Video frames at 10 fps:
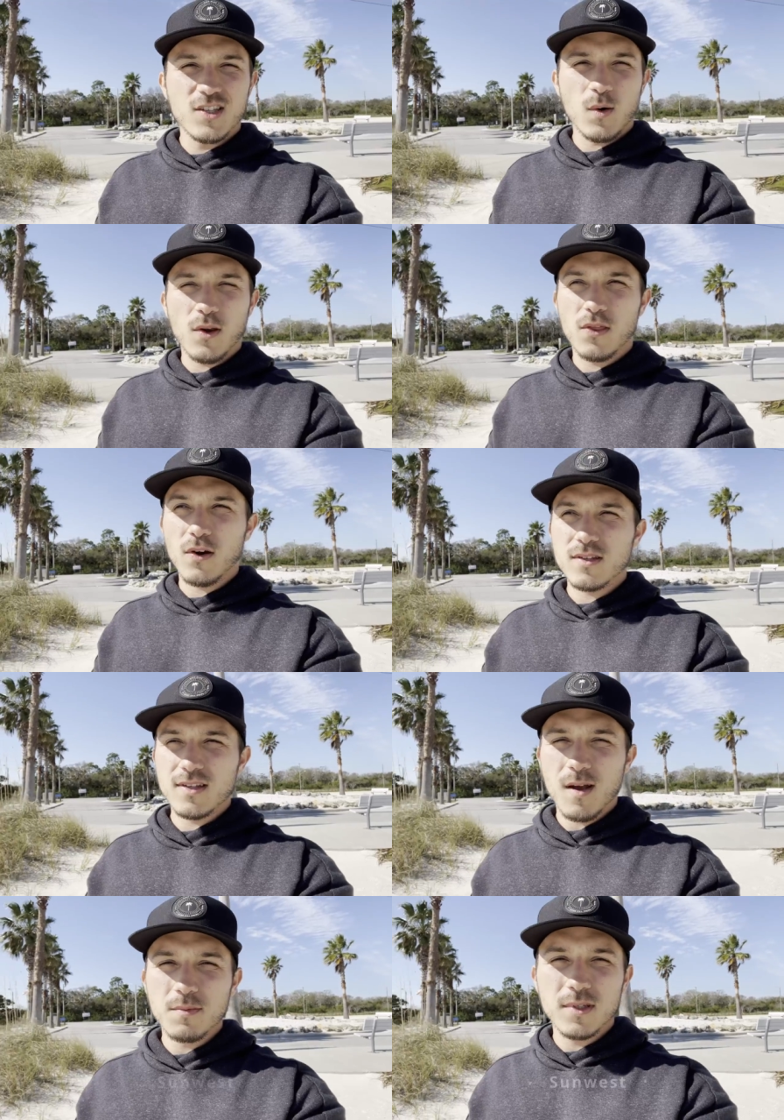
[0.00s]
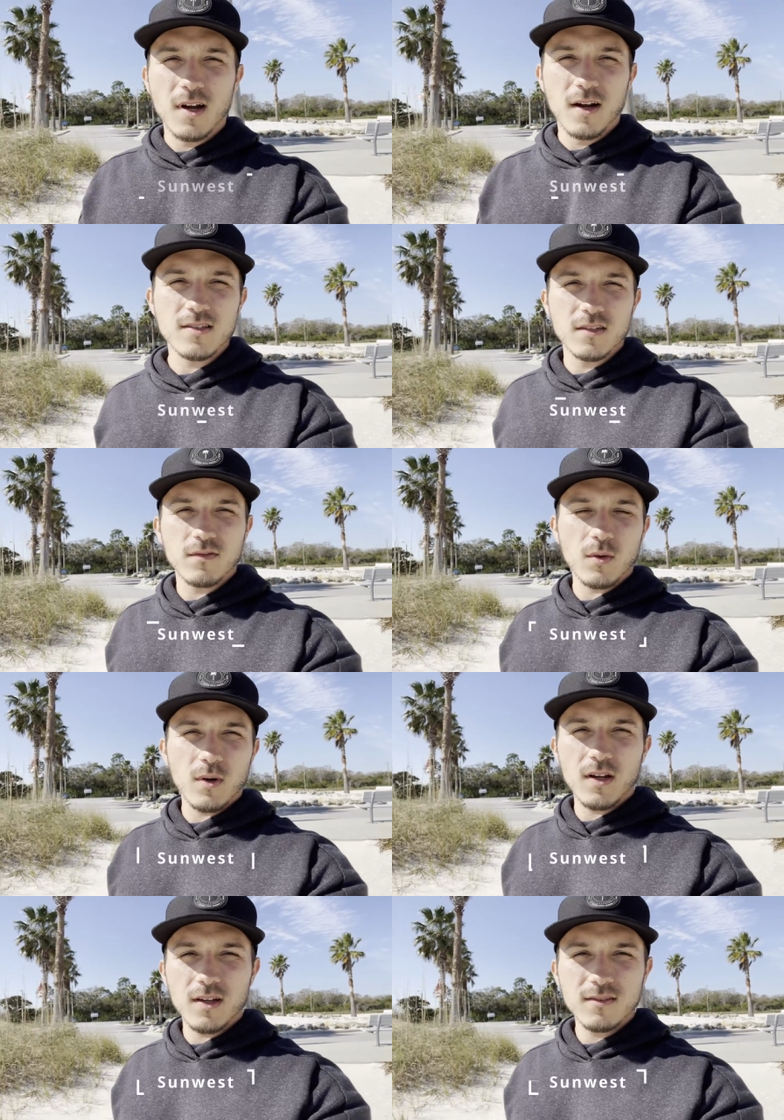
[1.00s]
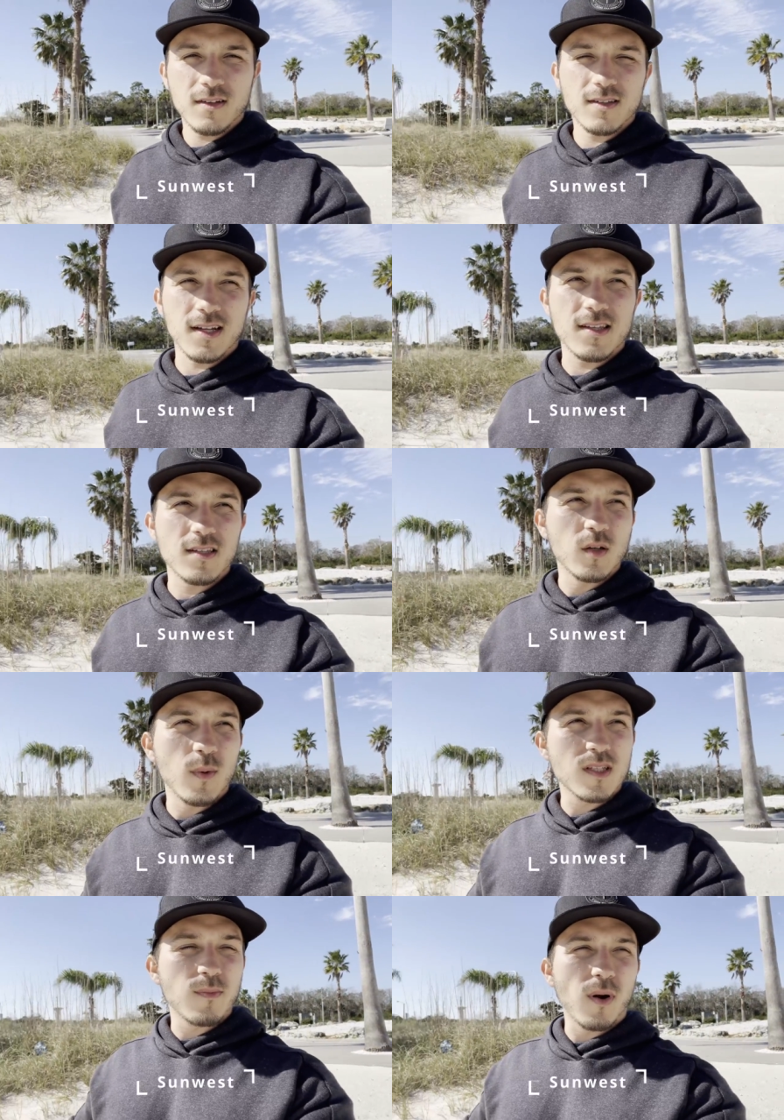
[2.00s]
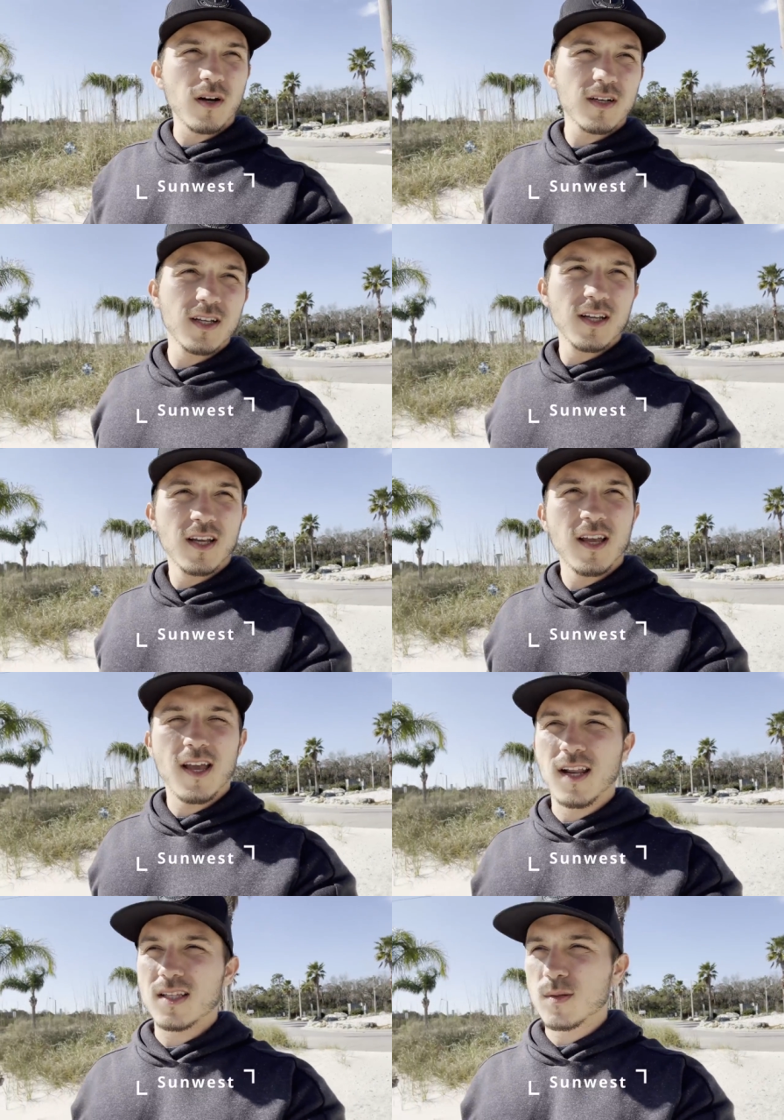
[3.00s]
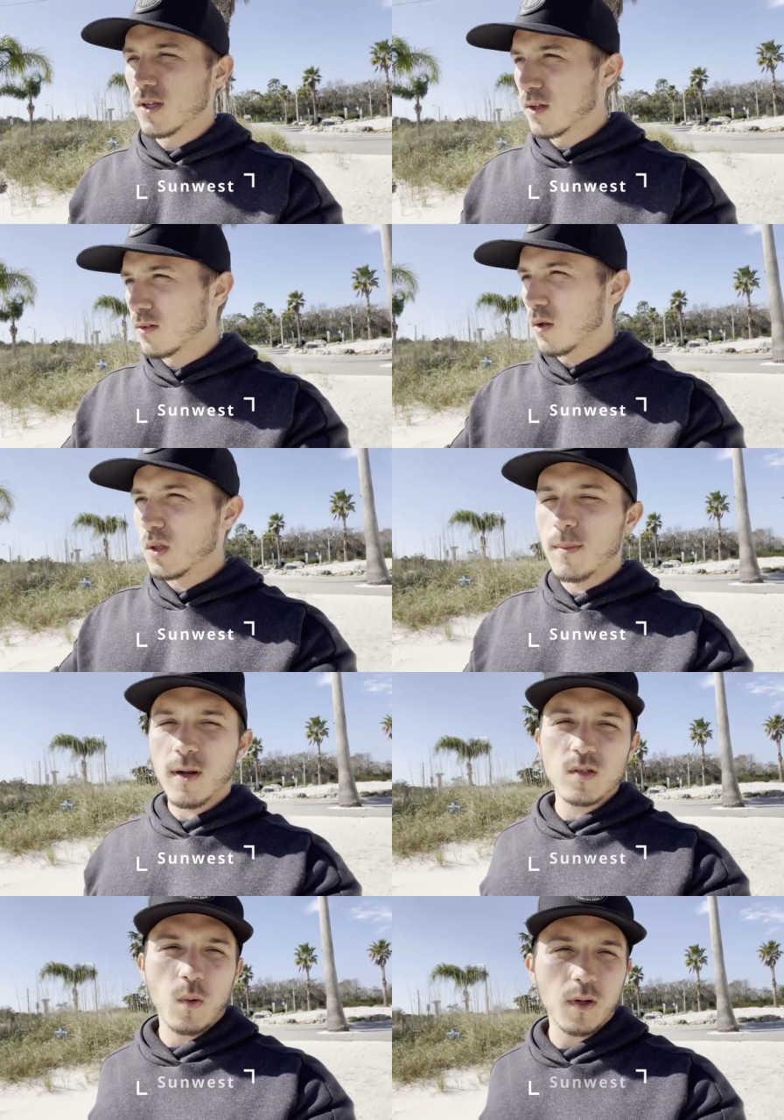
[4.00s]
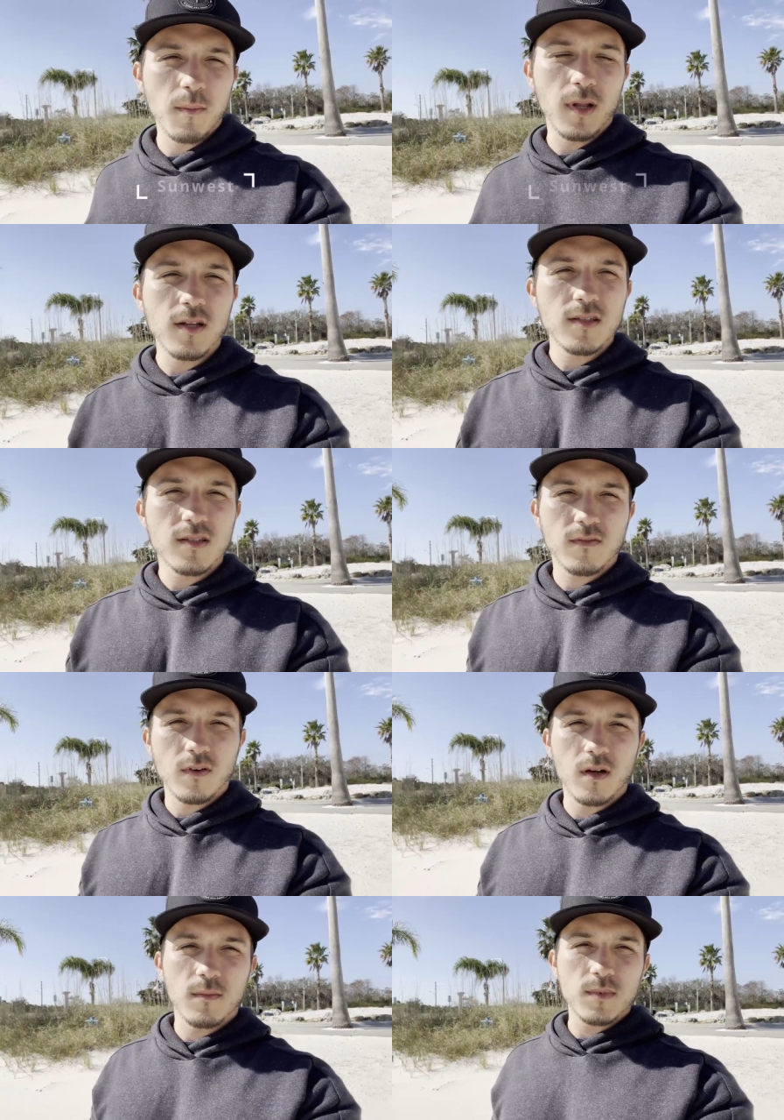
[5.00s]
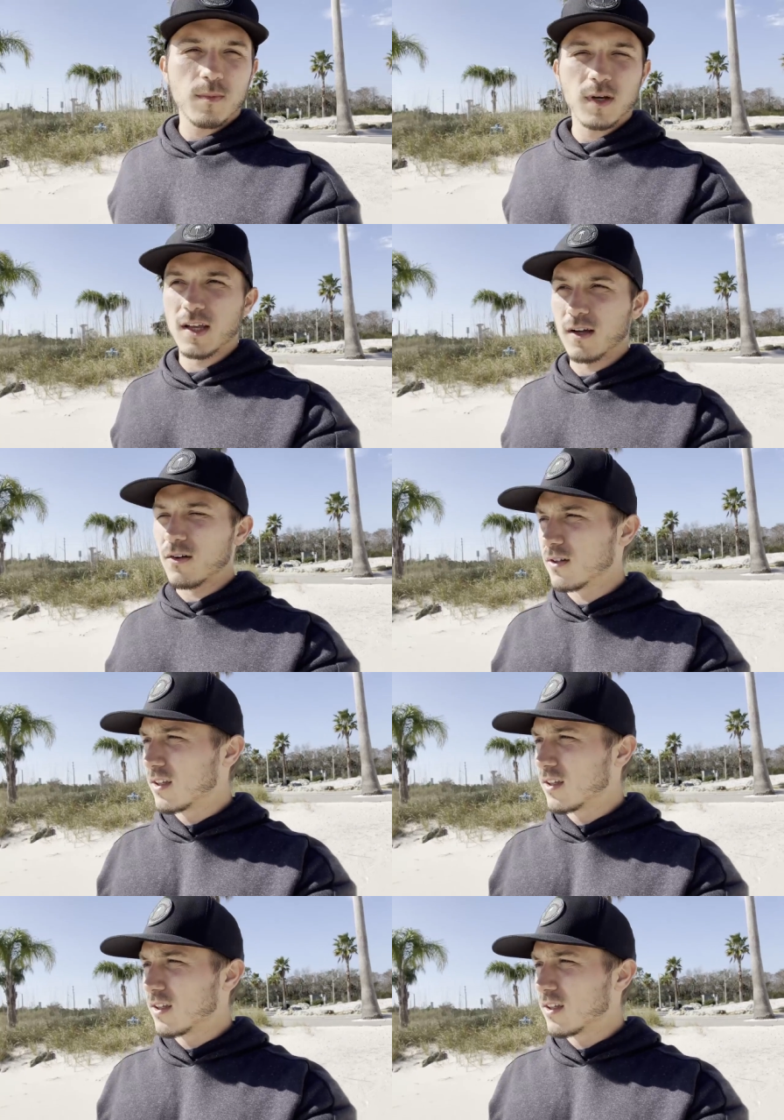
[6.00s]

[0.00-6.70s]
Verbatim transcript: so our third stop's in Hudson, Florida. It's at Sunwest Park and it's still only about 20 minutes from Spring Hill.